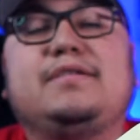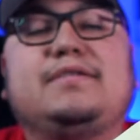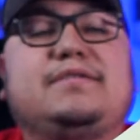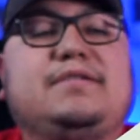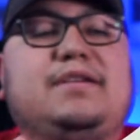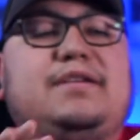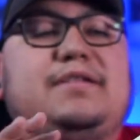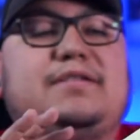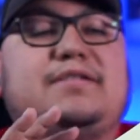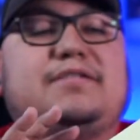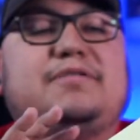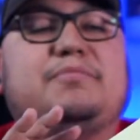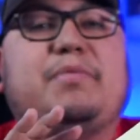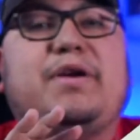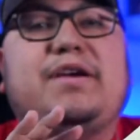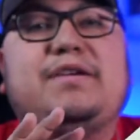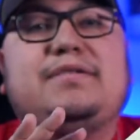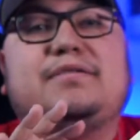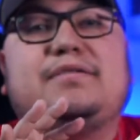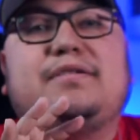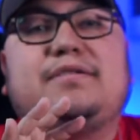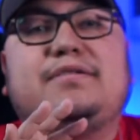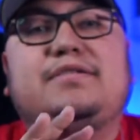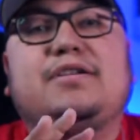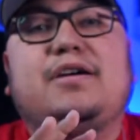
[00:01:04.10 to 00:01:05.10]
see, this is
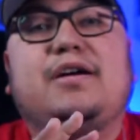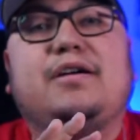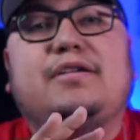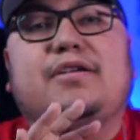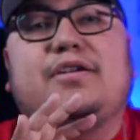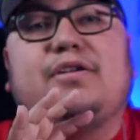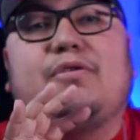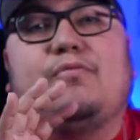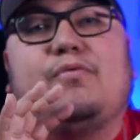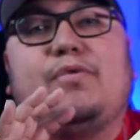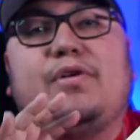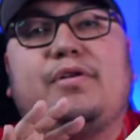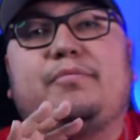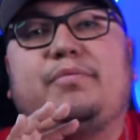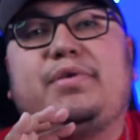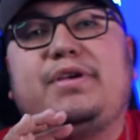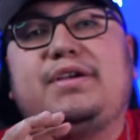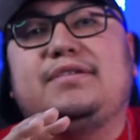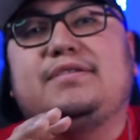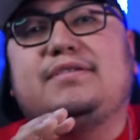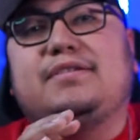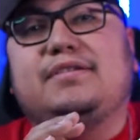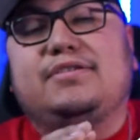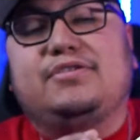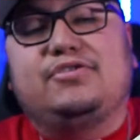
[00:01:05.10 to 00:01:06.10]
basically done in a
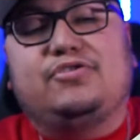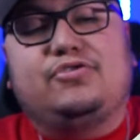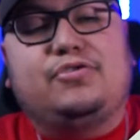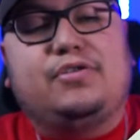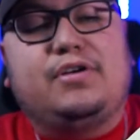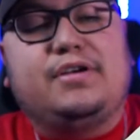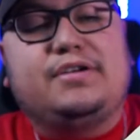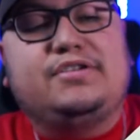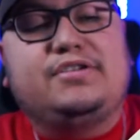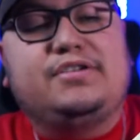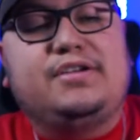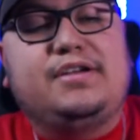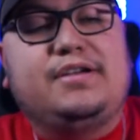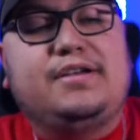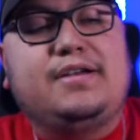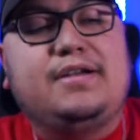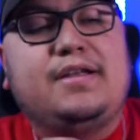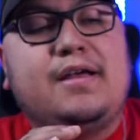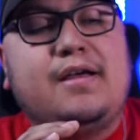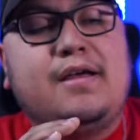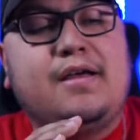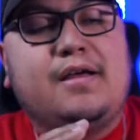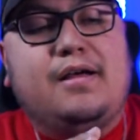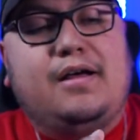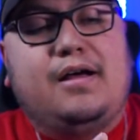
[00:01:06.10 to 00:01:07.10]
one-piece construction.